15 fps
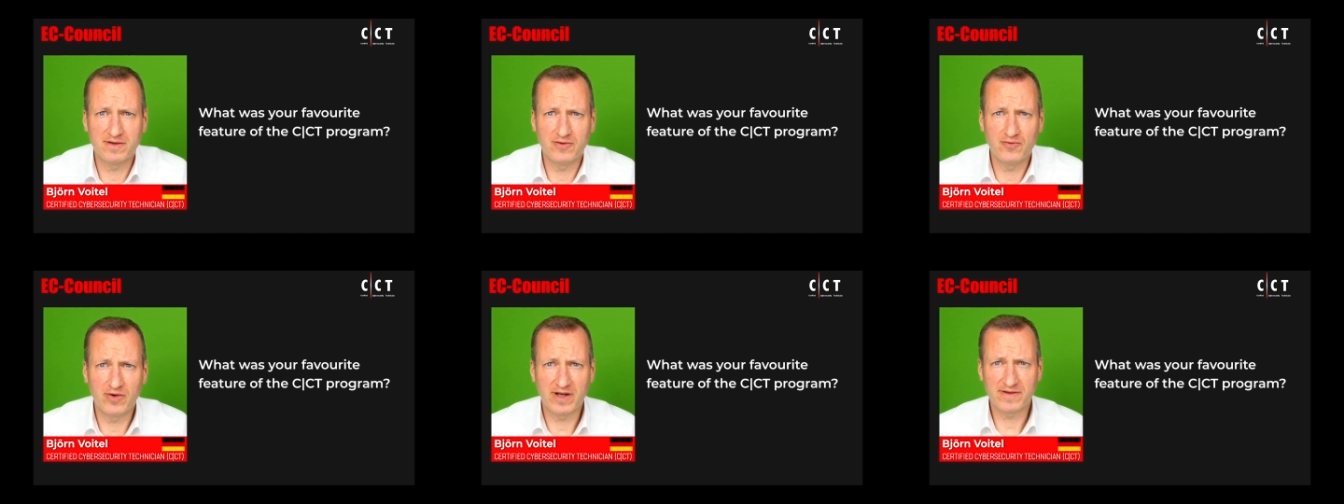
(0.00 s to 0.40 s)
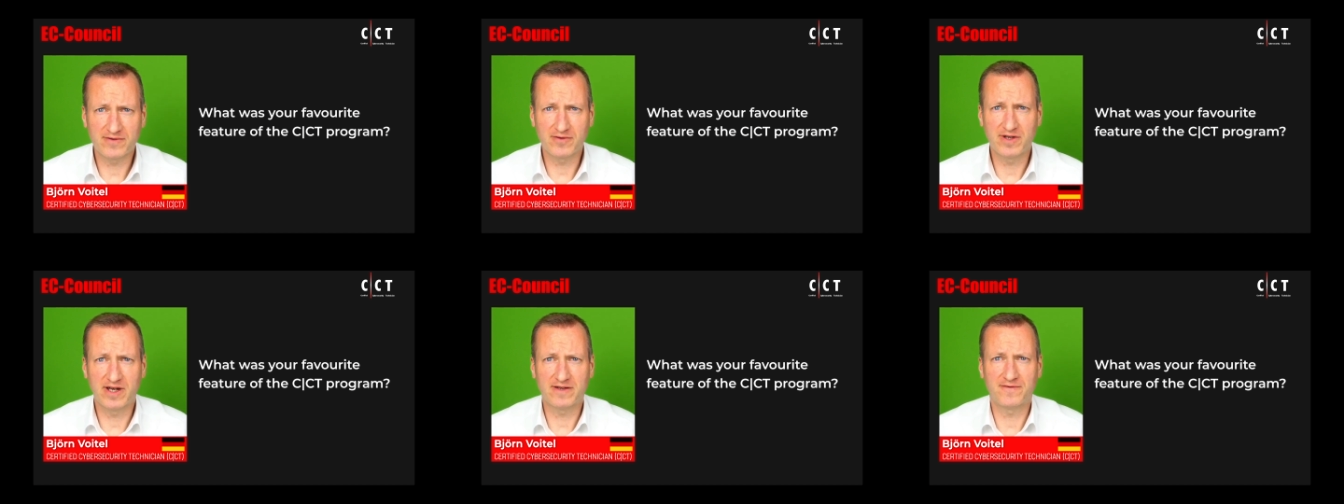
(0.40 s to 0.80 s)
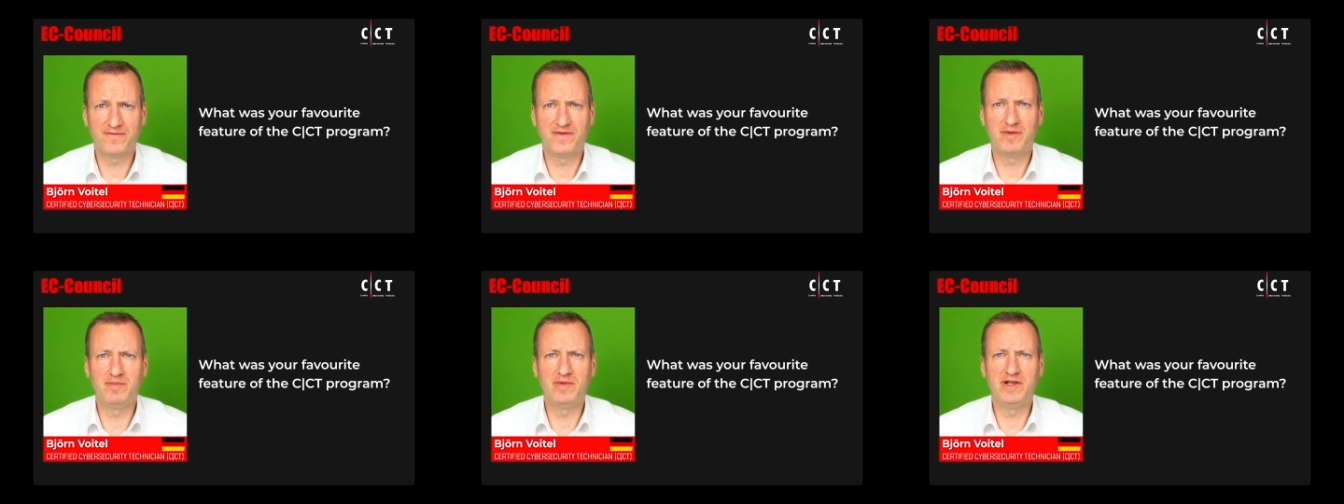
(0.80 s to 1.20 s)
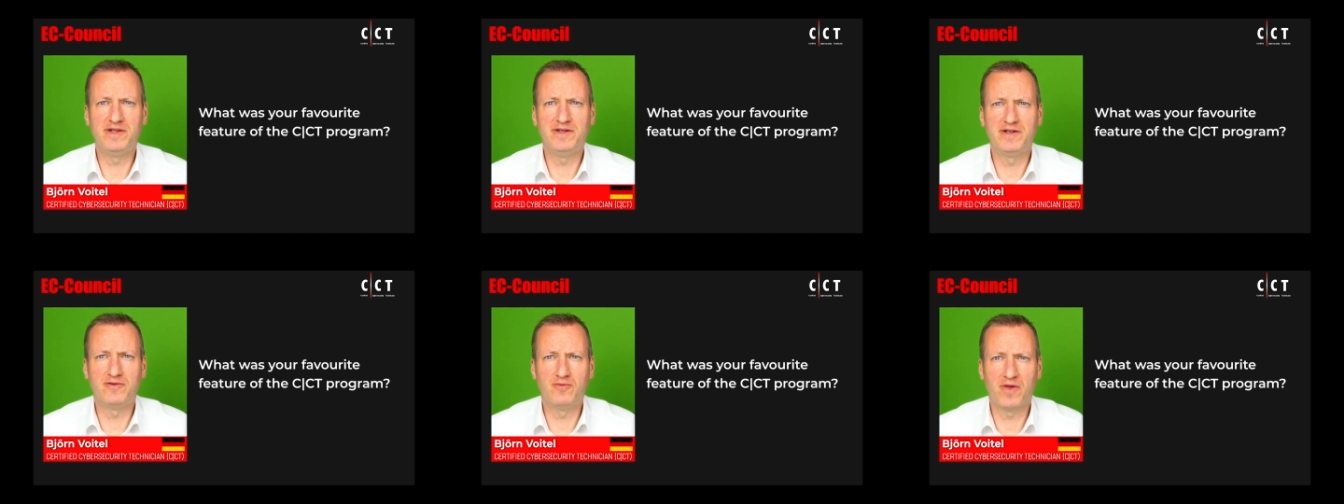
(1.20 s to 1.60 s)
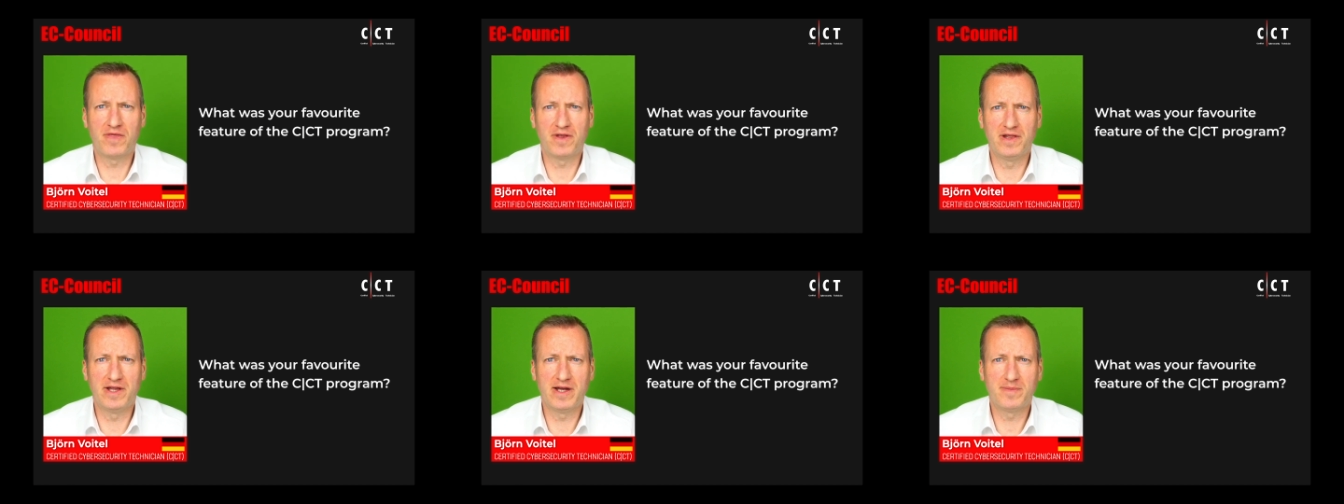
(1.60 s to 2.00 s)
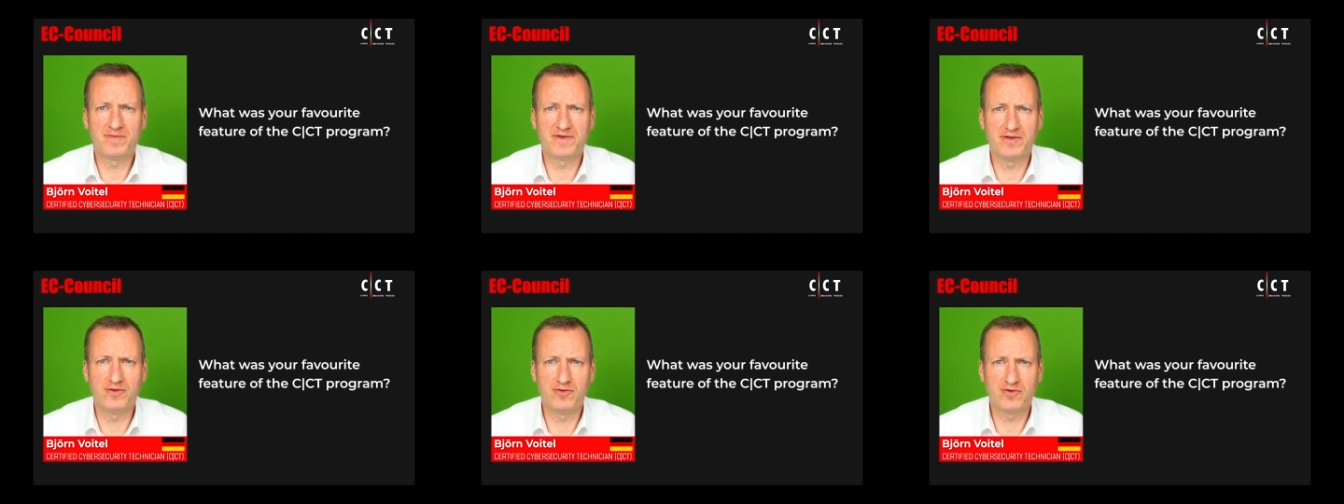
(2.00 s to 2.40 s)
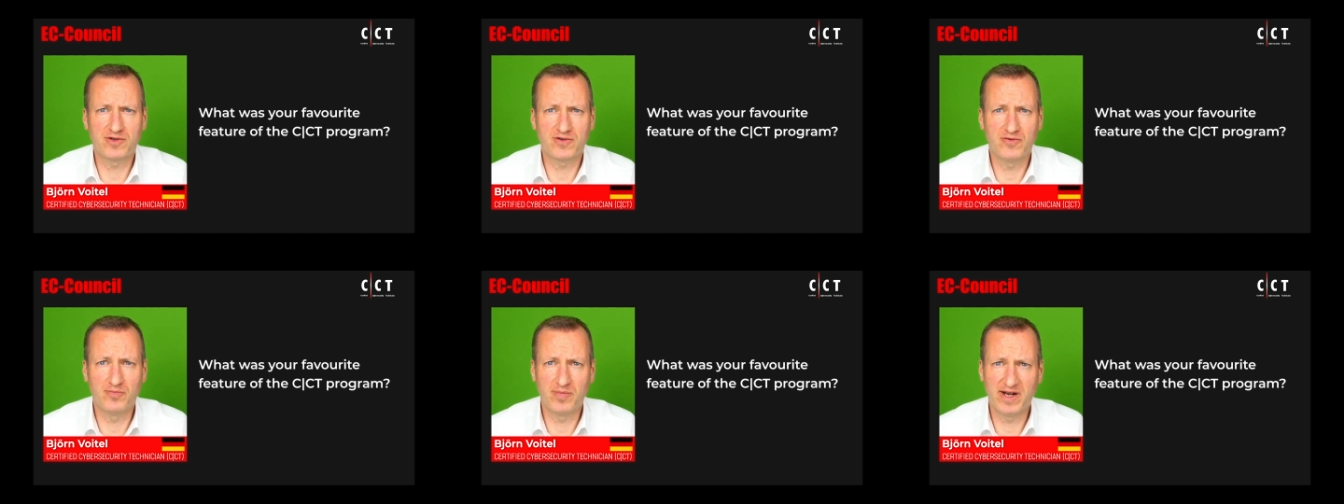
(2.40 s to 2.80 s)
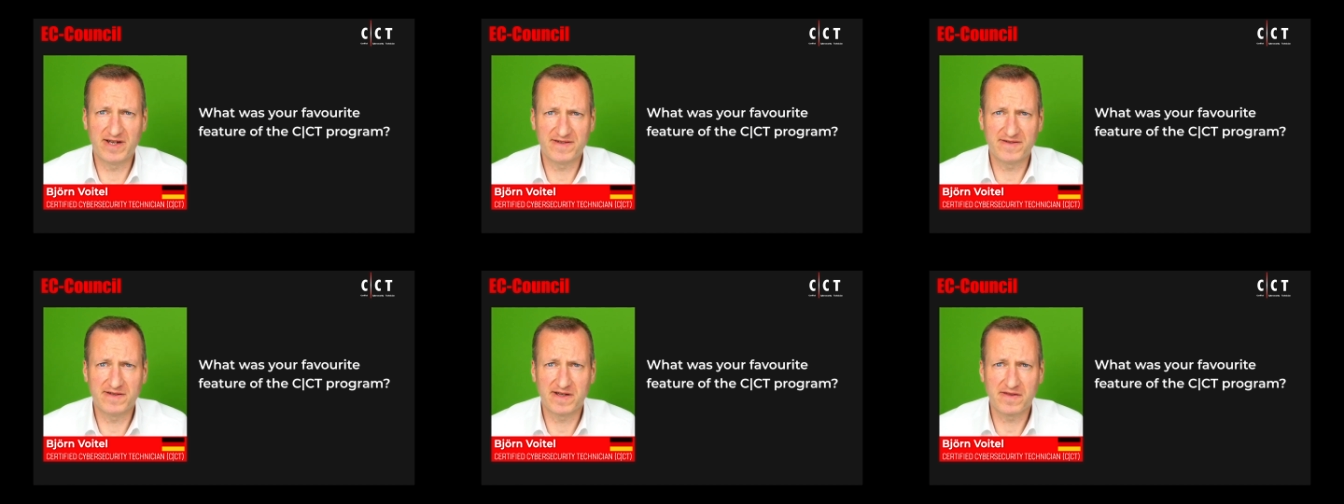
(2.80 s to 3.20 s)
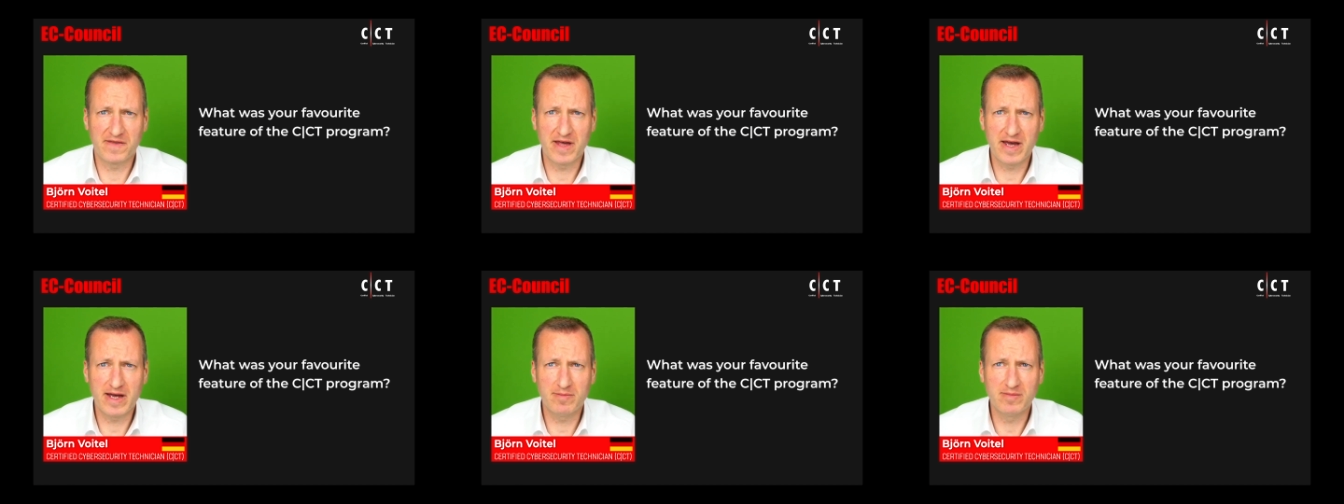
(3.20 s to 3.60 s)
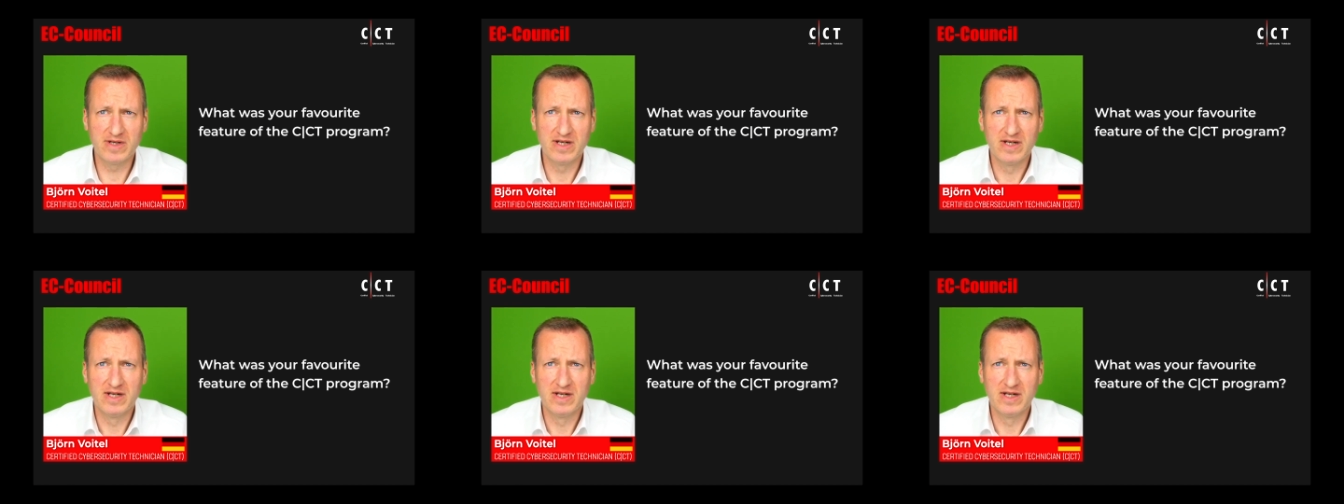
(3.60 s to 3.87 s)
You had to get familiar with the labs in order to pass the exam.